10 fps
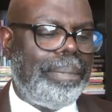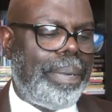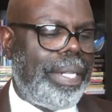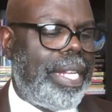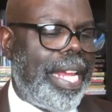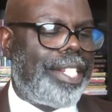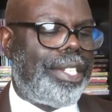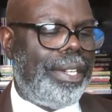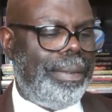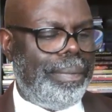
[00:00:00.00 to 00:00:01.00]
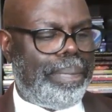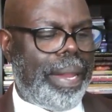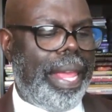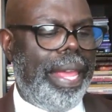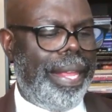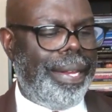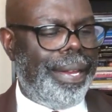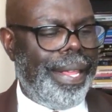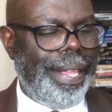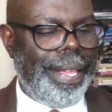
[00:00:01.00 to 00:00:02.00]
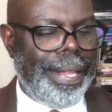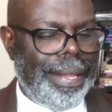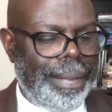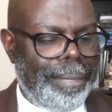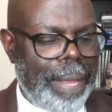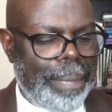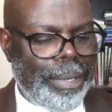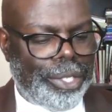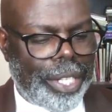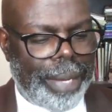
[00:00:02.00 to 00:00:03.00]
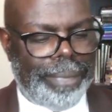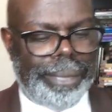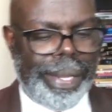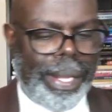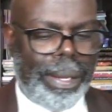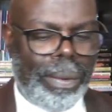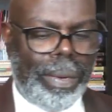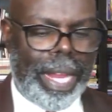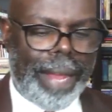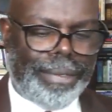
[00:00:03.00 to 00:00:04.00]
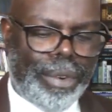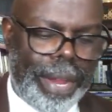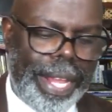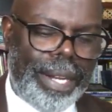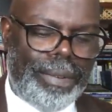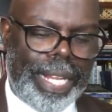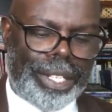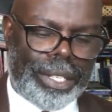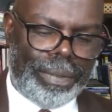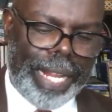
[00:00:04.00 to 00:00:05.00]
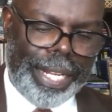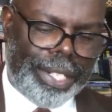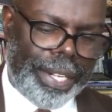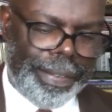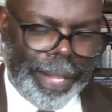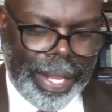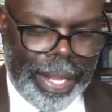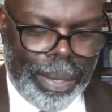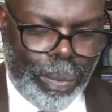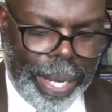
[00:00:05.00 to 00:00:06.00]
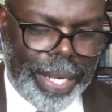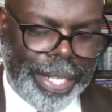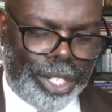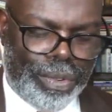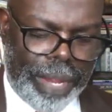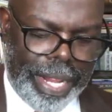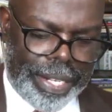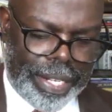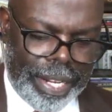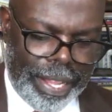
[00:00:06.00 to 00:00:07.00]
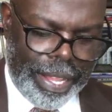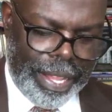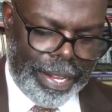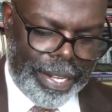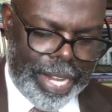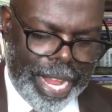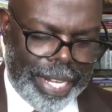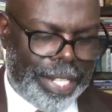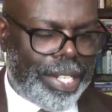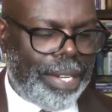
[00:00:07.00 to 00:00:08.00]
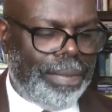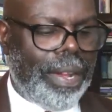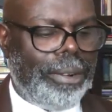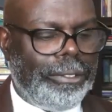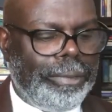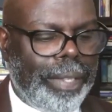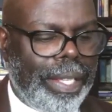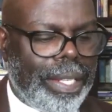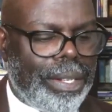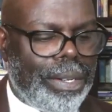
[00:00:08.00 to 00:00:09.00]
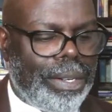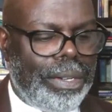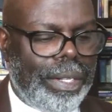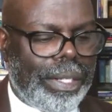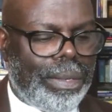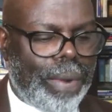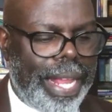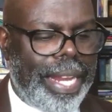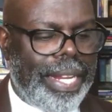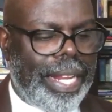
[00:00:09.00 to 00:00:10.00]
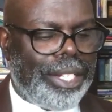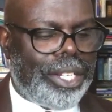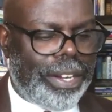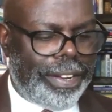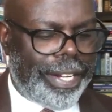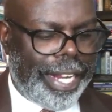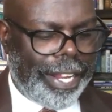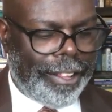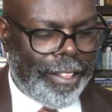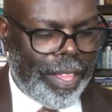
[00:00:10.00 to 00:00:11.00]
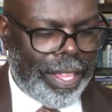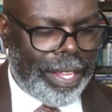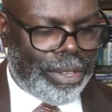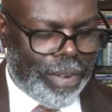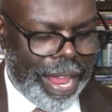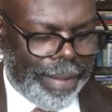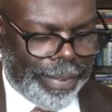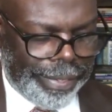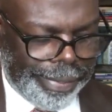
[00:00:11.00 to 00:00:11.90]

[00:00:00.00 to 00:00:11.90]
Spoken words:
Protection Plan membership. We have credit restoration, will and trust, debt zero, credit attorney, travel,